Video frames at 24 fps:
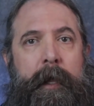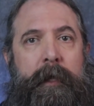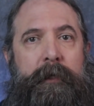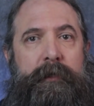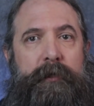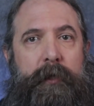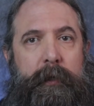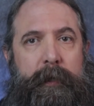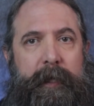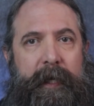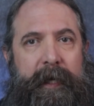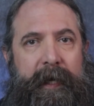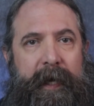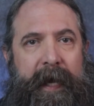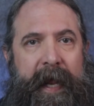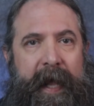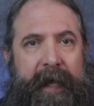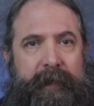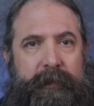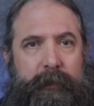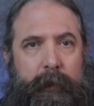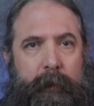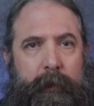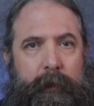so that it
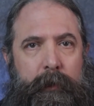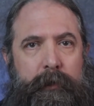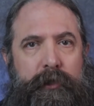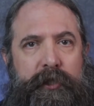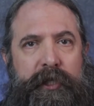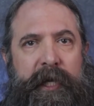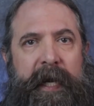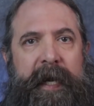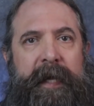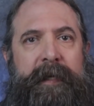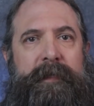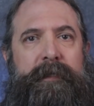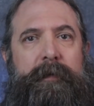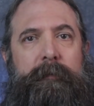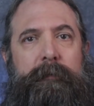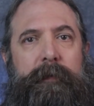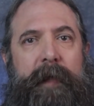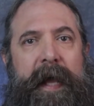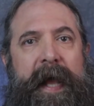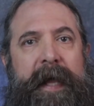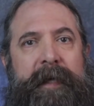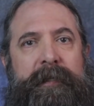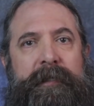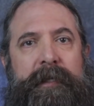has a good chance of
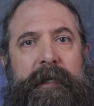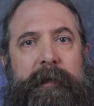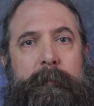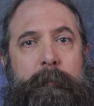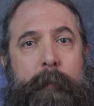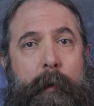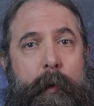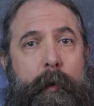lasting